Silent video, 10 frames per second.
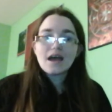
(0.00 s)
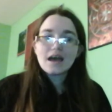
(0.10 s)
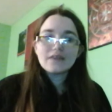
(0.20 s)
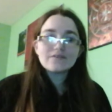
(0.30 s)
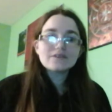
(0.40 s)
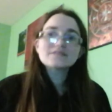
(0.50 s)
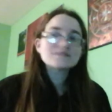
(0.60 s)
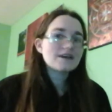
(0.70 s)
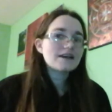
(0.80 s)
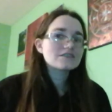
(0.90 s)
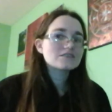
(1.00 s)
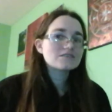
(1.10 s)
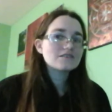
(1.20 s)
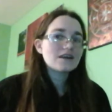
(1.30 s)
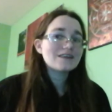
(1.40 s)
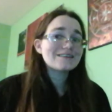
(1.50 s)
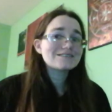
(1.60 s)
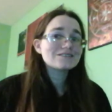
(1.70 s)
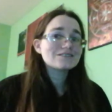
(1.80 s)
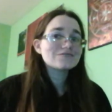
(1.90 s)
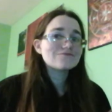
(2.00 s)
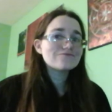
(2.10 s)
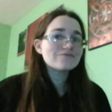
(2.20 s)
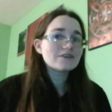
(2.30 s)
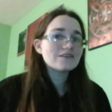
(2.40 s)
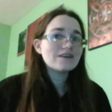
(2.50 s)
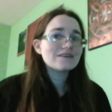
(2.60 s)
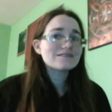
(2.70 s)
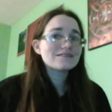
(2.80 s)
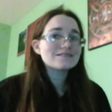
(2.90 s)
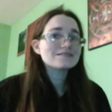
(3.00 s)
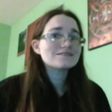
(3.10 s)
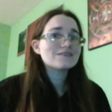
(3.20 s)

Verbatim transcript: And this is actually, I actually just figured out this